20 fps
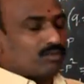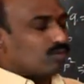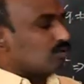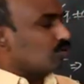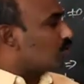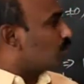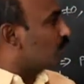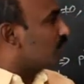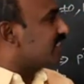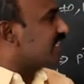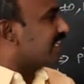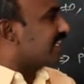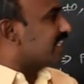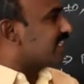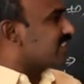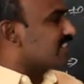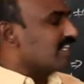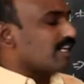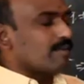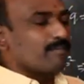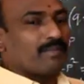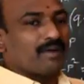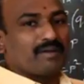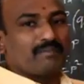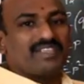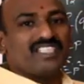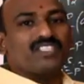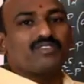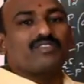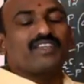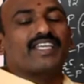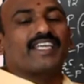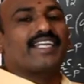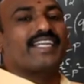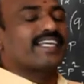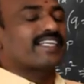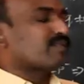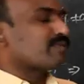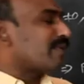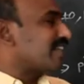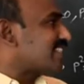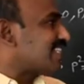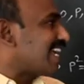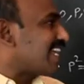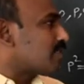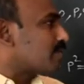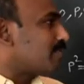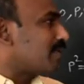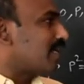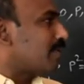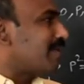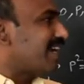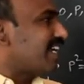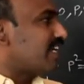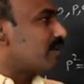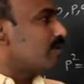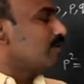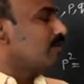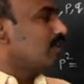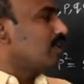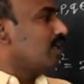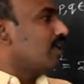root 2 is a rational number, means we can express as p by q,